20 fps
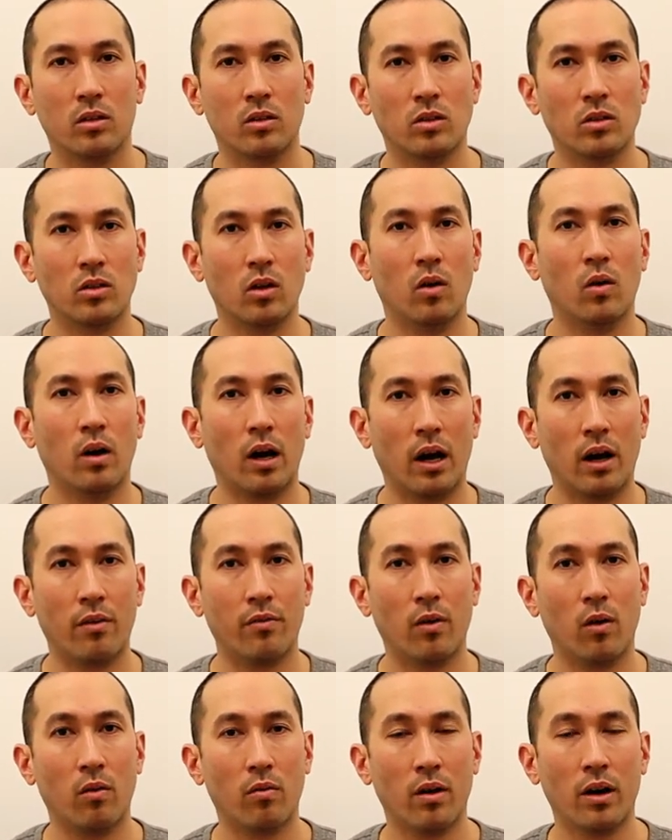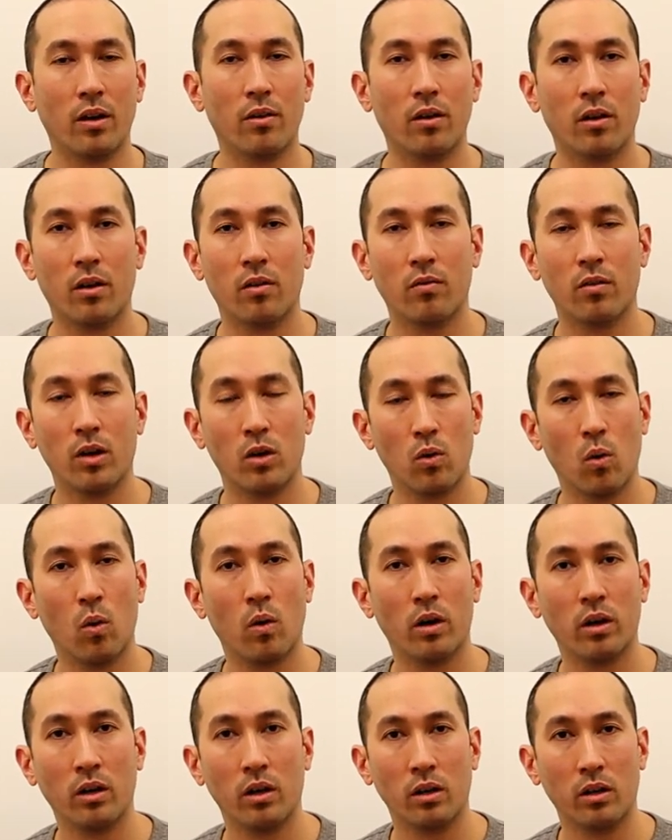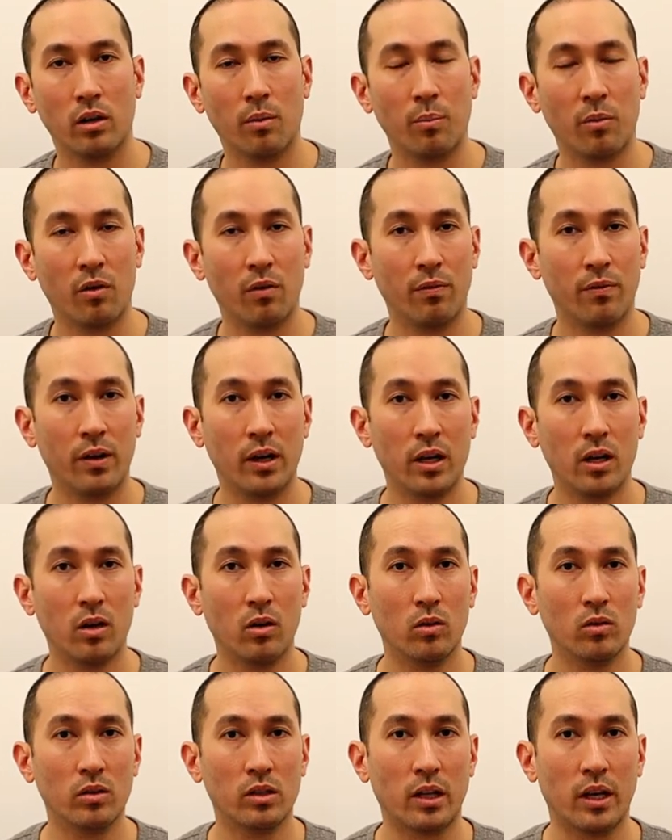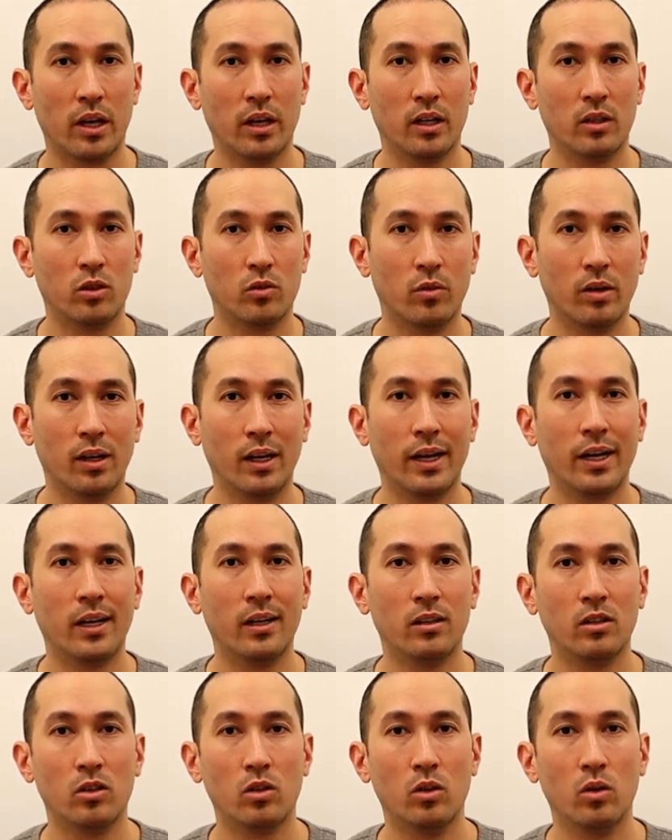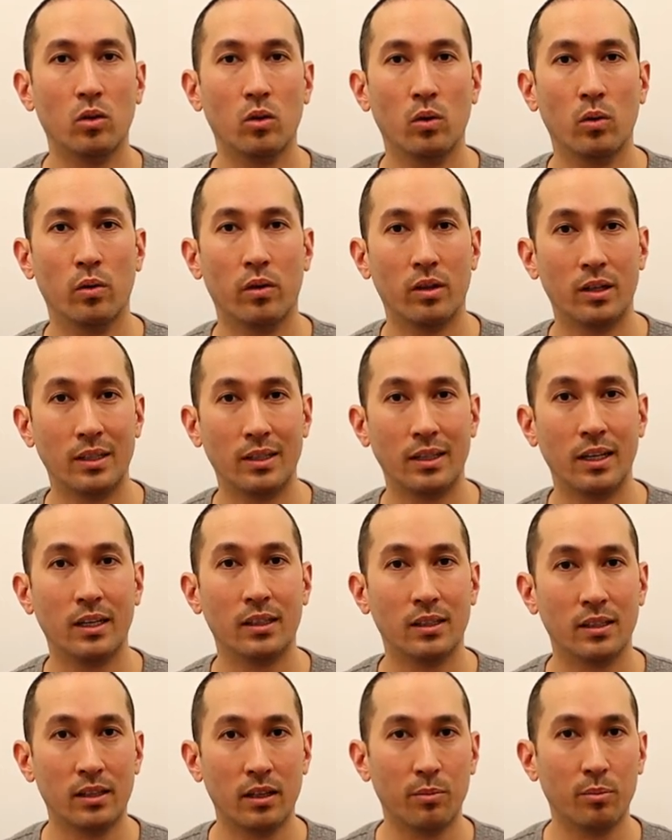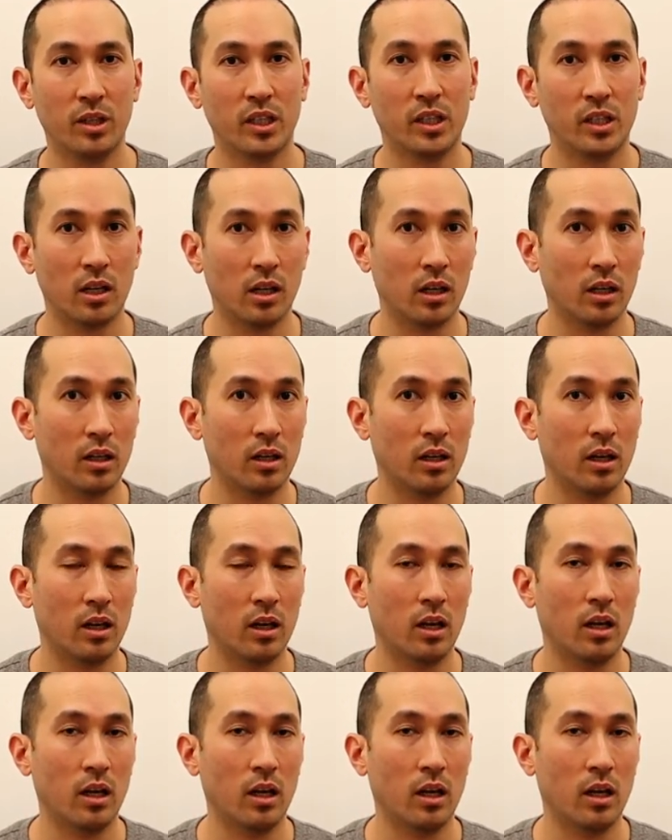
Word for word: So I've already recorded a number of videos and it's relating to the CNC machine.